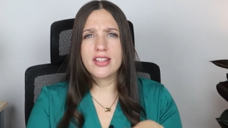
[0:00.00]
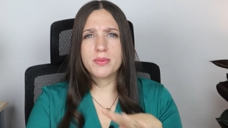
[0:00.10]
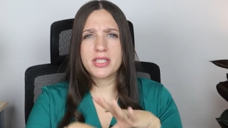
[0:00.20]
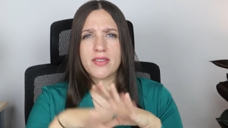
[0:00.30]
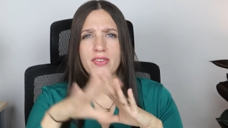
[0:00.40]

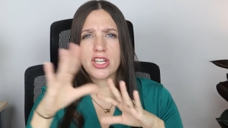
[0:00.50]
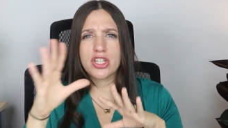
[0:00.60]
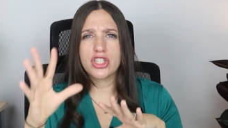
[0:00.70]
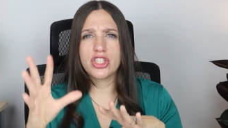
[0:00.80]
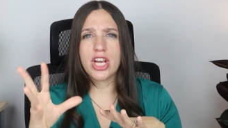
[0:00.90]
specific
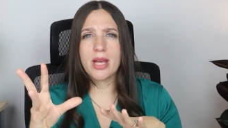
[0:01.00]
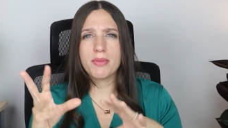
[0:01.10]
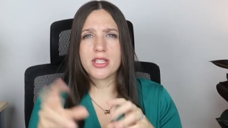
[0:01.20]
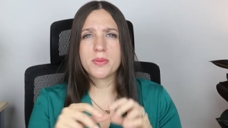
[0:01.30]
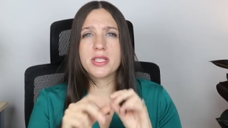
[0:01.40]

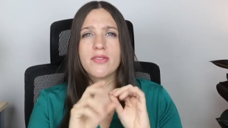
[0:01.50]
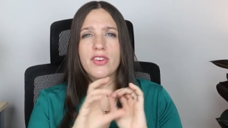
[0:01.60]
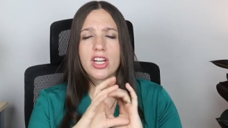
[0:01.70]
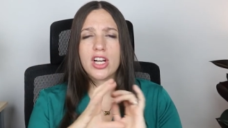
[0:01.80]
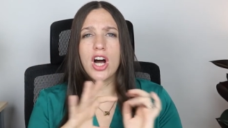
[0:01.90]
shape, the
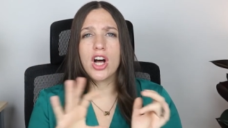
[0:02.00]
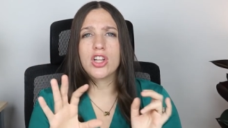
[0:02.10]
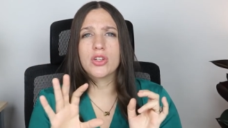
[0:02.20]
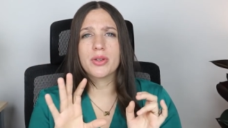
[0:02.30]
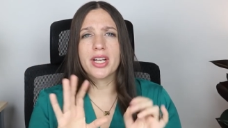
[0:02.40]
specific
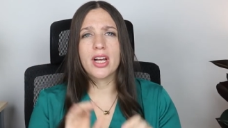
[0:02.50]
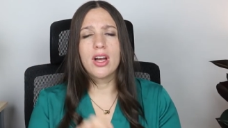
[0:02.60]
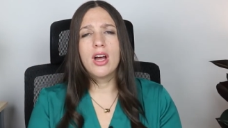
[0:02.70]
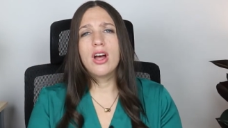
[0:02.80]
coloring,